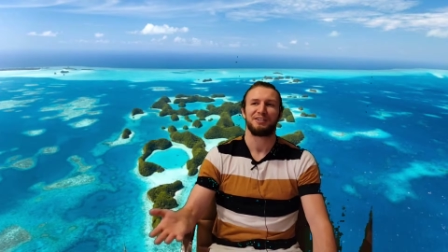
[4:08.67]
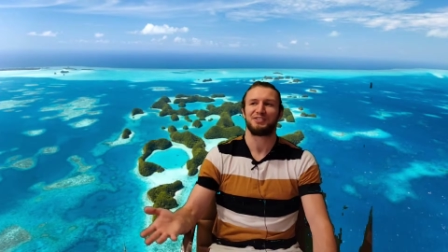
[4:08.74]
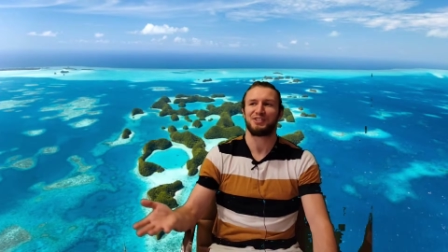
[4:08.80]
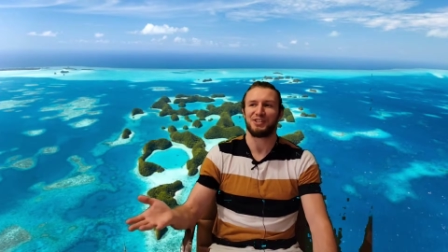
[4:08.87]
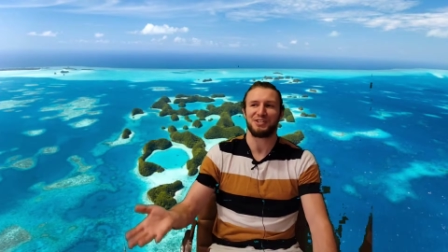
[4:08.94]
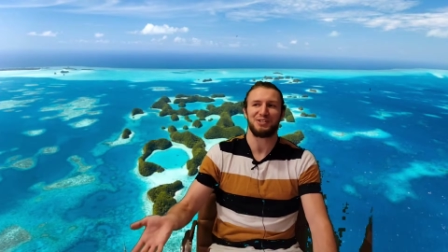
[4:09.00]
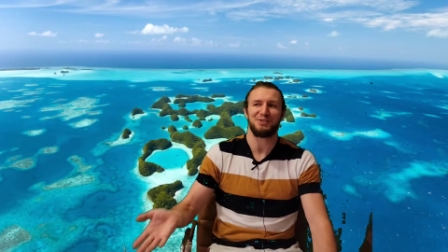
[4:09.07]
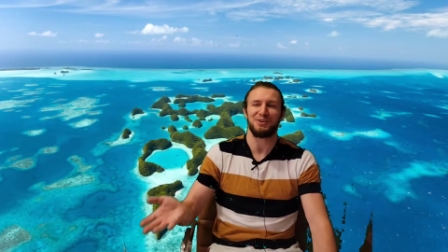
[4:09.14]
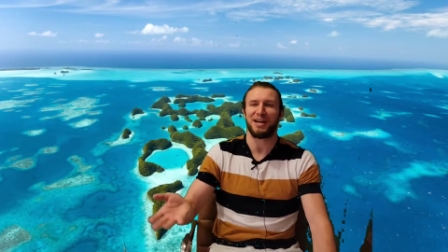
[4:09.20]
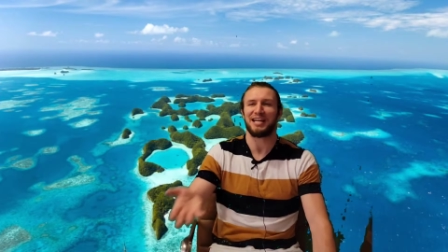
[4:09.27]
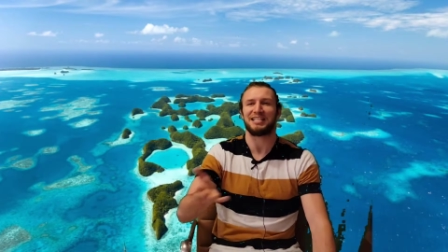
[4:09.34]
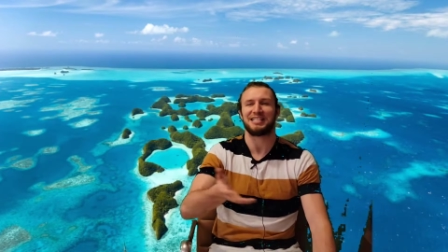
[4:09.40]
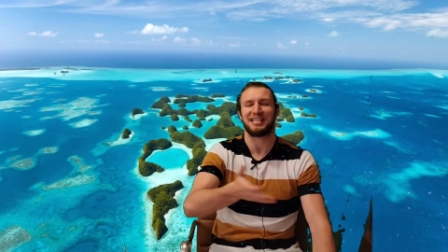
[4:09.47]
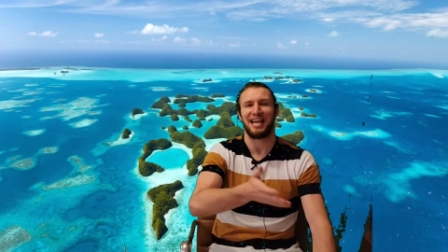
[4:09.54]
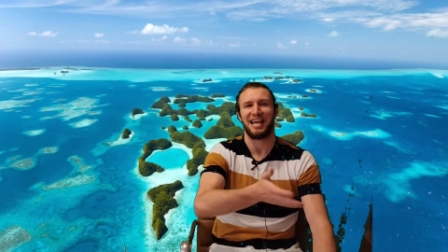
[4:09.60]
Just you
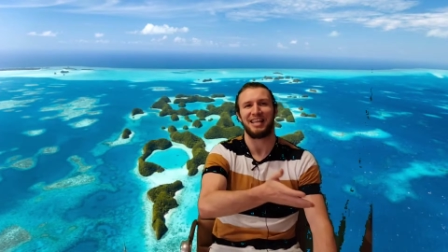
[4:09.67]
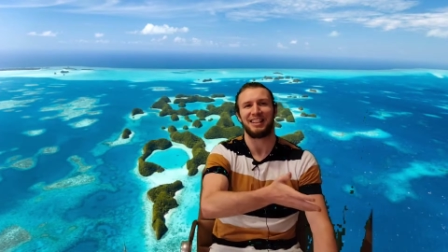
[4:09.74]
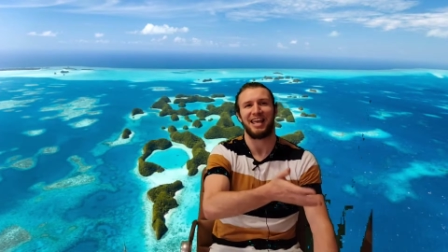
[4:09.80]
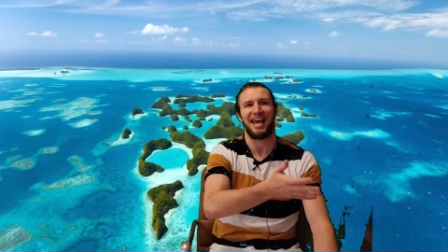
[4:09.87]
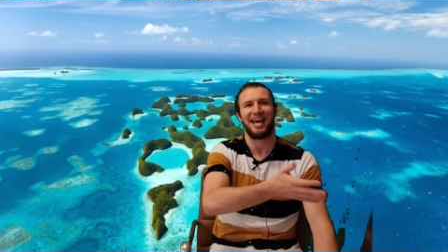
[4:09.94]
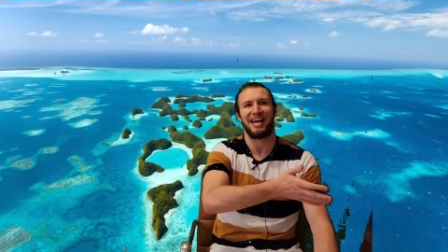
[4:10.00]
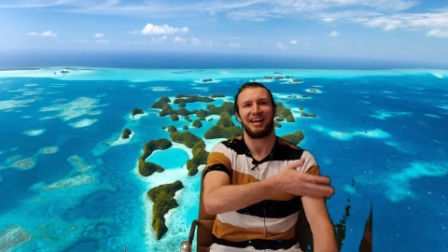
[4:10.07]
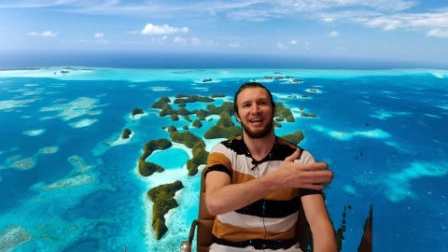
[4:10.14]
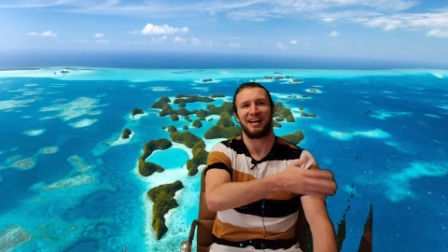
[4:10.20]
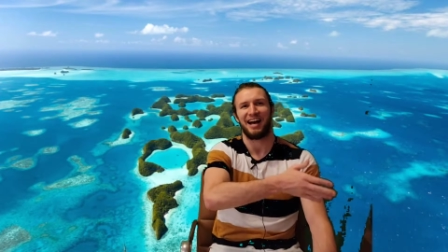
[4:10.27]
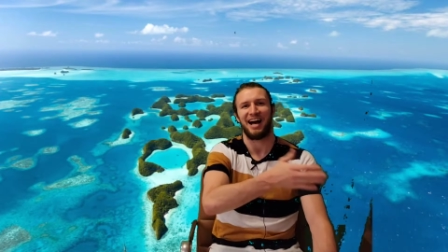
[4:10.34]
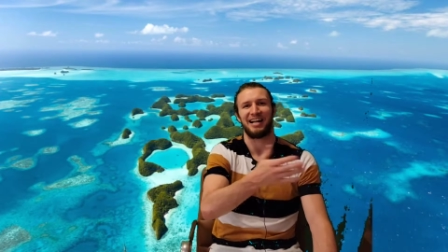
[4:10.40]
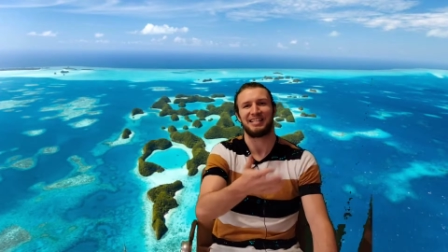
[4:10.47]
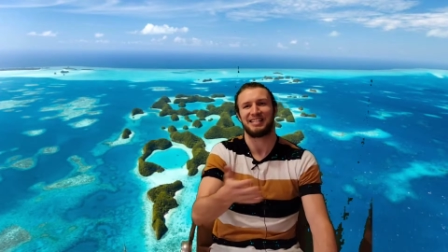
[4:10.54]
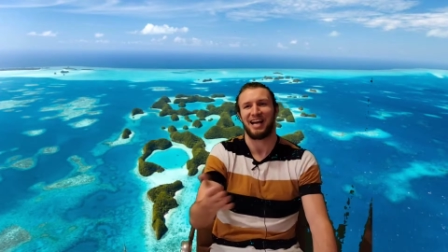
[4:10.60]
guys saying that
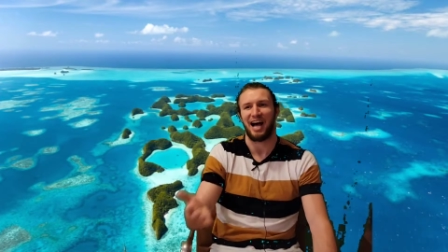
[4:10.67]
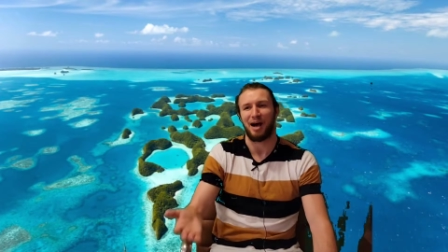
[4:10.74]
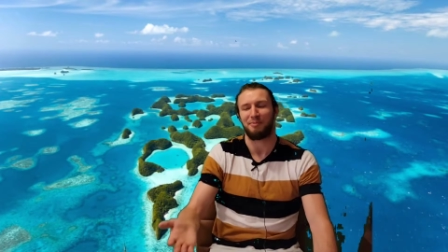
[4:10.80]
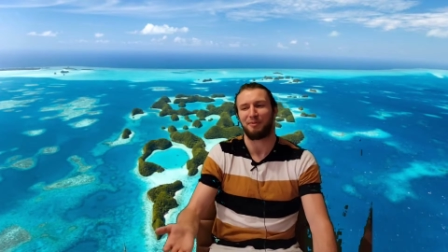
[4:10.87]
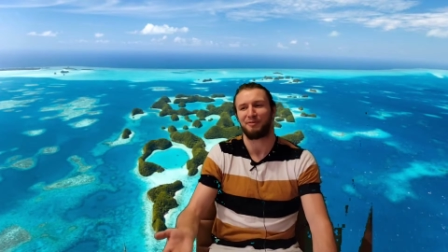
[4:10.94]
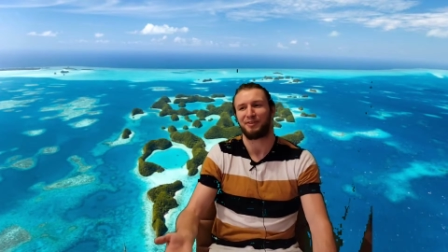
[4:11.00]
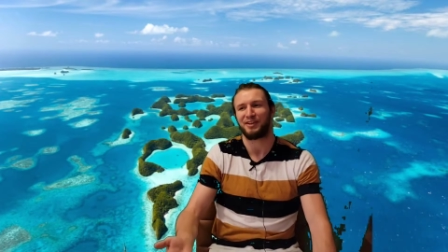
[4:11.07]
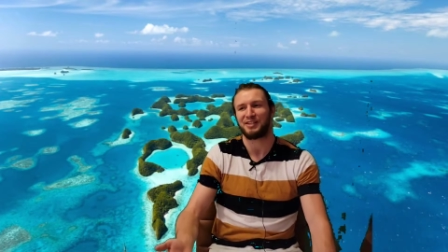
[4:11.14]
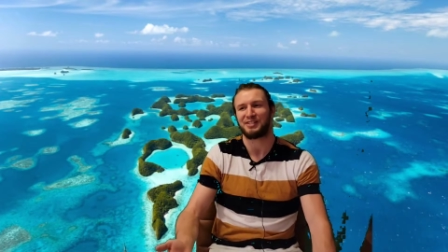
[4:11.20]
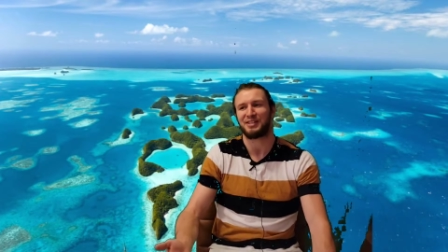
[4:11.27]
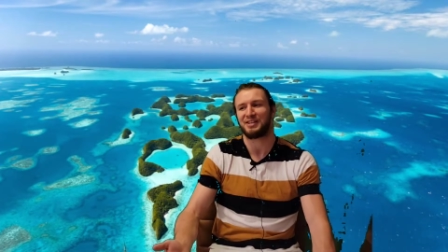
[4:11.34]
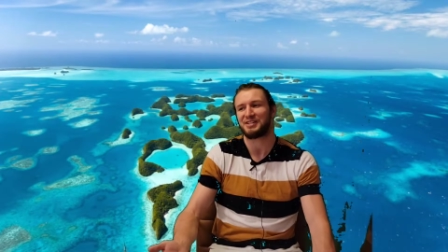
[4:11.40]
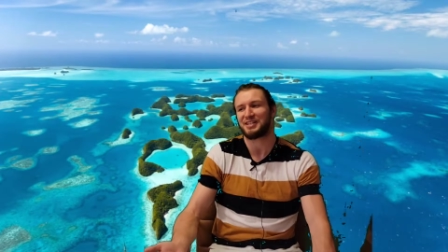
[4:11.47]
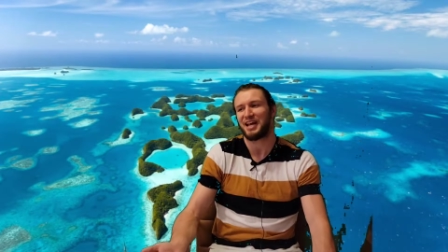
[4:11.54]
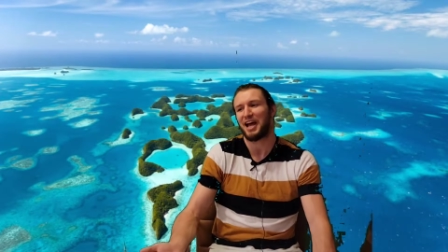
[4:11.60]
on top of it,
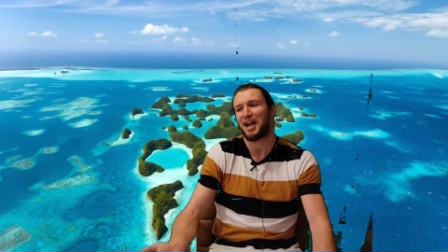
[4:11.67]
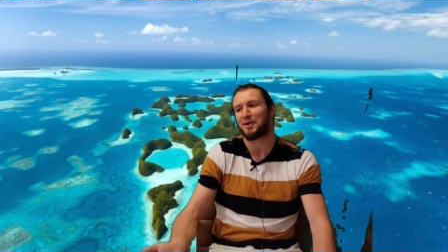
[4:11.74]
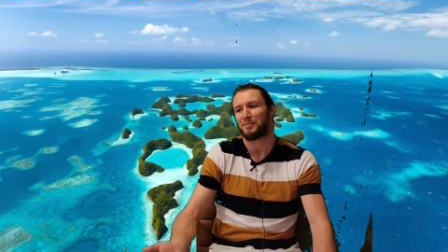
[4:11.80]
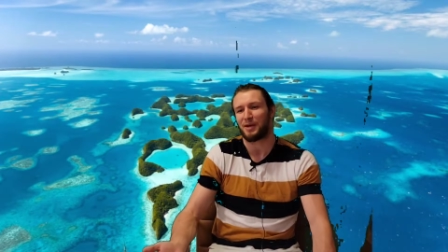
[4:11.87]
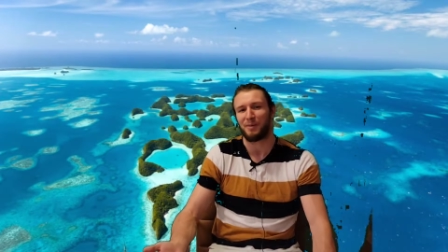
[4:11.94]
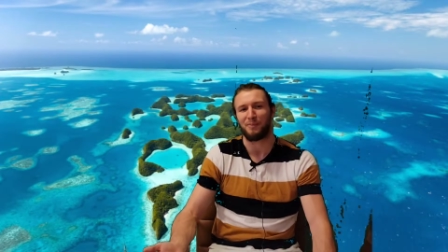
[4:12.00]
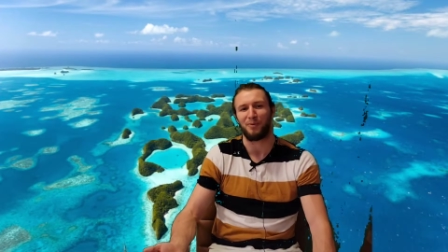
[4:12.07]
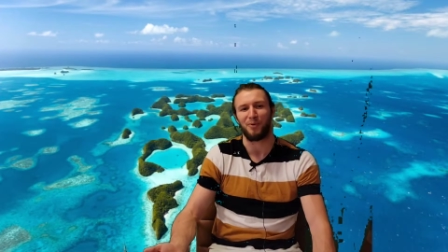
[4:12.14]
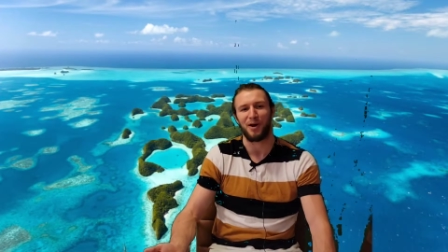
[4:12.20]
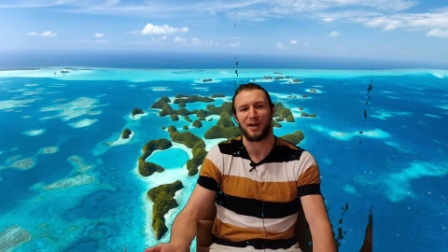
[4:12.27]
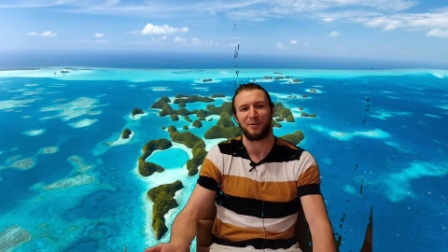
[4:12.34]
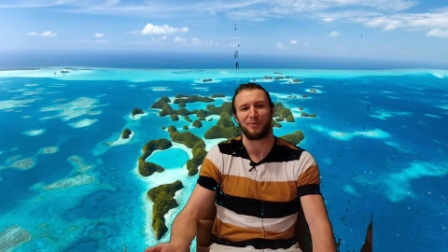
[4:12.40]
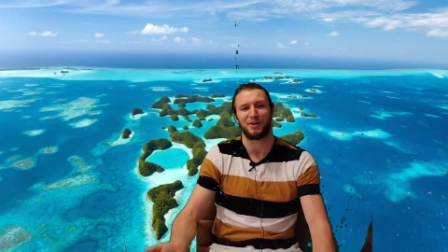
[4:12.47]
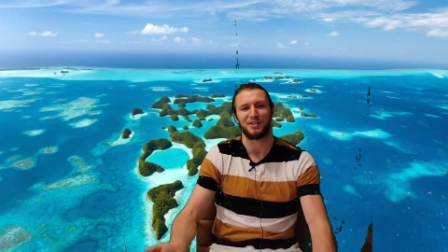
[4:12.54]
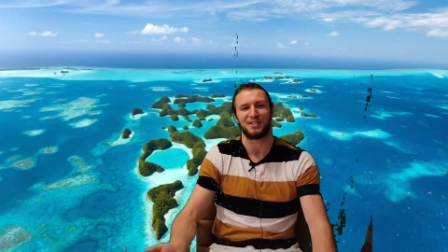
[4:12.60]
so there's gotta be a
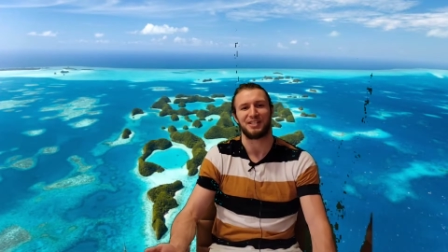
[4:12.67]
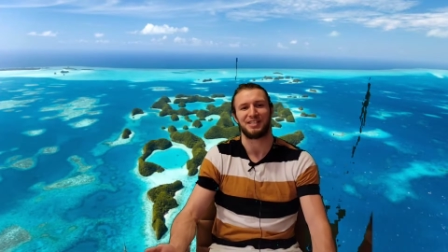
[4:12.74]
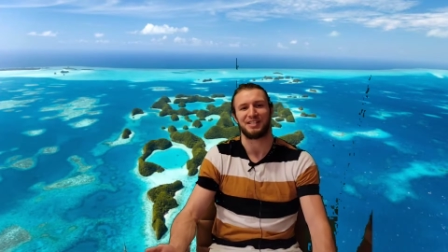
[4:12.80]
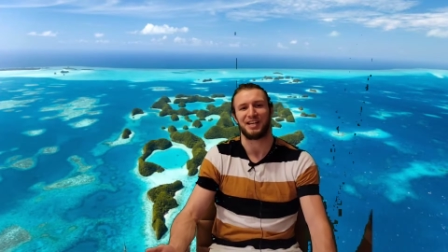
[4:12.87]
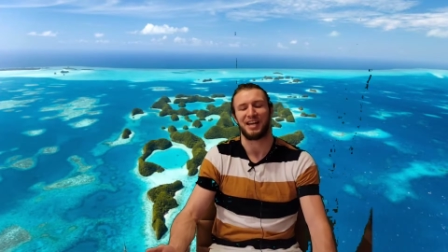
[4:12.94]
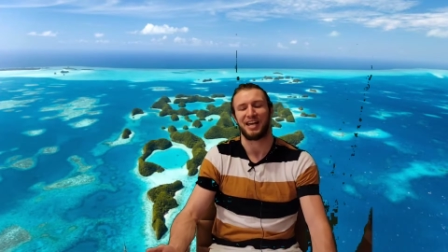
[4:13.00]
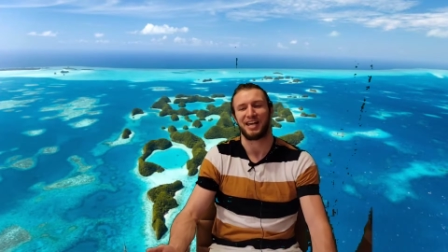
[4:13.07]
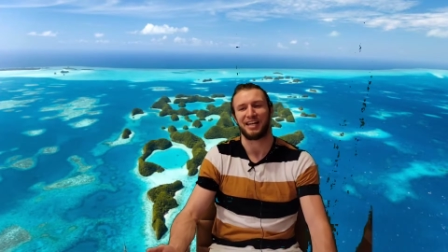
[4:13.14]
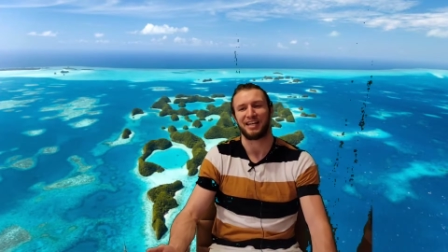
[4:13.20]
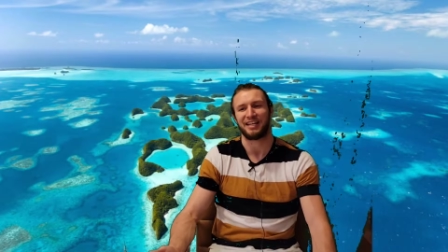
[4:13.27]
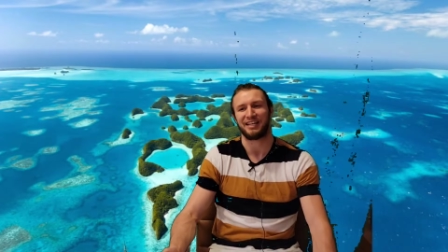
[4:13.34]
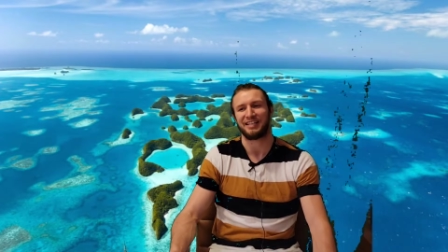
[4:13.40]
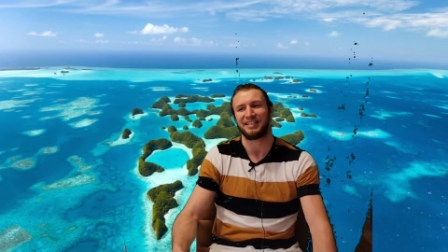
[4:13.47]
point where she's like,